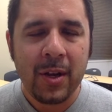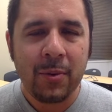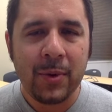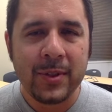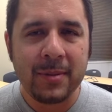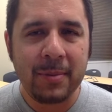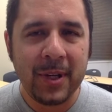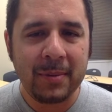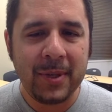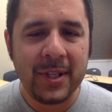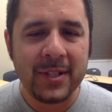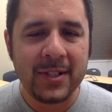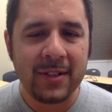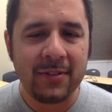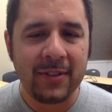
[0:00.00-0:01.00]
was a big
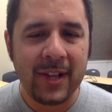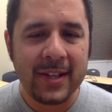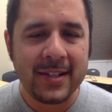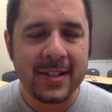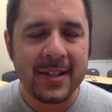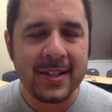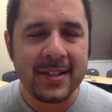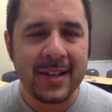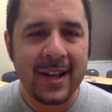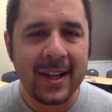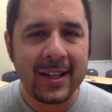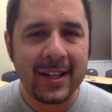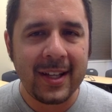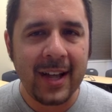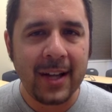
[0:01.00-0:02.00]
piece of lesson
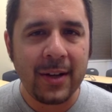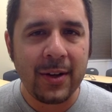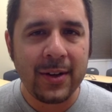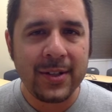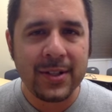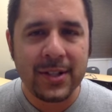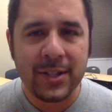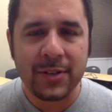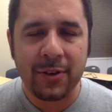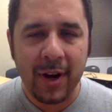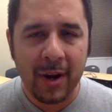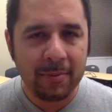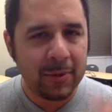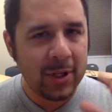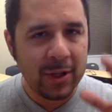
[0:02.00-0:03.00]
design. And I know as a teacher,
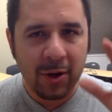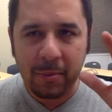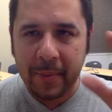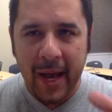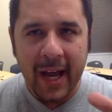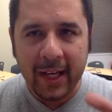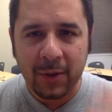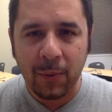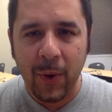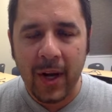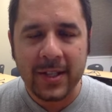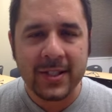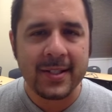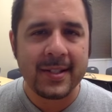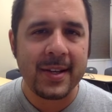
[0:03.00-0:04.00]
I'm going to go back and
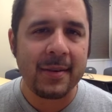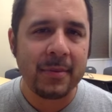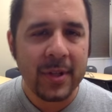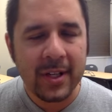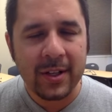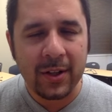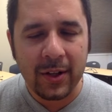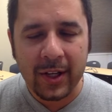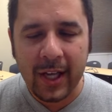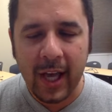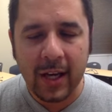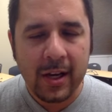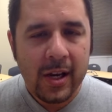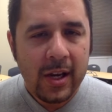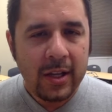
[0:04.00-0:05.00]
watch this, and I'm going to look
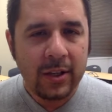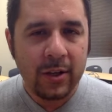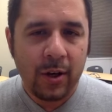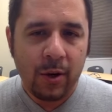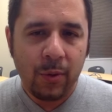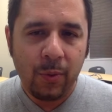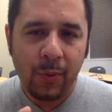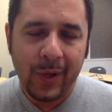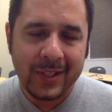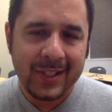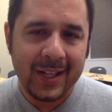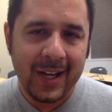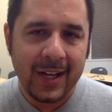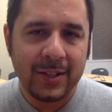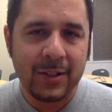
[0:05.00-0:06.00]
at, what
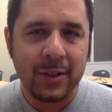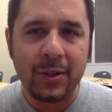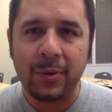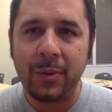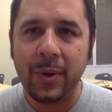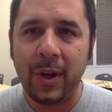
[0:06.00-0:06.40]
did I do?